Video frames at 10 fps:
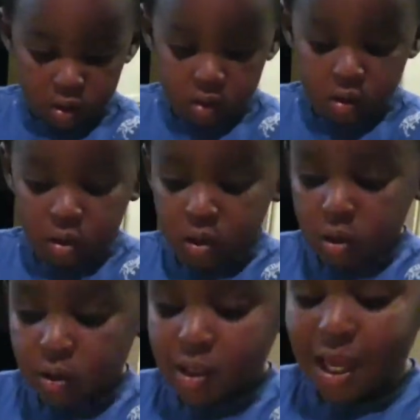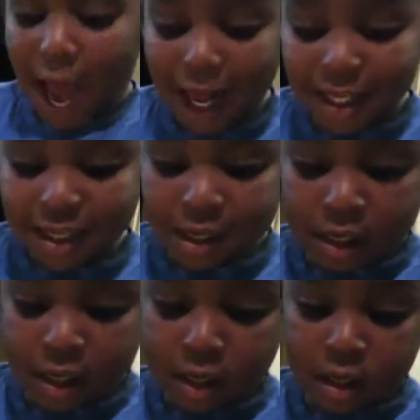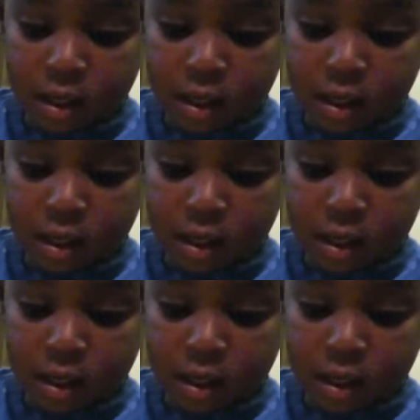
You ready? Yeah. Let me take them out.